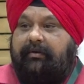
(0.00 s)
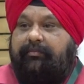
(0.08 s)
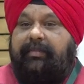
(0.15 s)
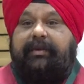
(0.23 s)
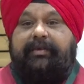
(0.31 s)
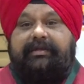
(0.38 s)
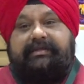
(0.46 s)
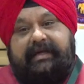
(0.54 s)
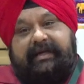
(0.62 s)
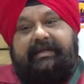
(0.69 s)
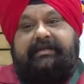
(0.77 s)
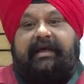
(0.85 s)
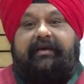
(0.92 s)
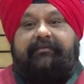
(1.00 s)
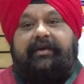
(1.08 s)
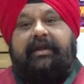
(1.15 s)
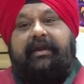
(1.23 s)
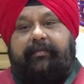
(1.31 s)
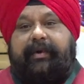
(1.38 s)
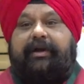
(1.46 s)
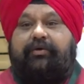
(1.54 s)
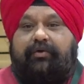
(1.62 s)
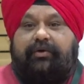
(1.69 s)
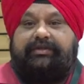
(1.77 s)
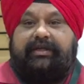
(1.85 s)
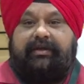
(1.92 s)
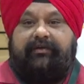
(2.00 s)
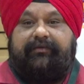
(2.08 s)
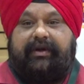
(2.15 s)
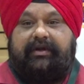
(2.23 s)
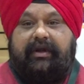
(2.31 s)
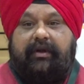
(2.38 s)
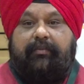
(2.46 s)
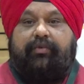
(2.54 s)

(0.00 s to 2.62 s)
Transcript: Maybe Z is having an hepatotoxic effect,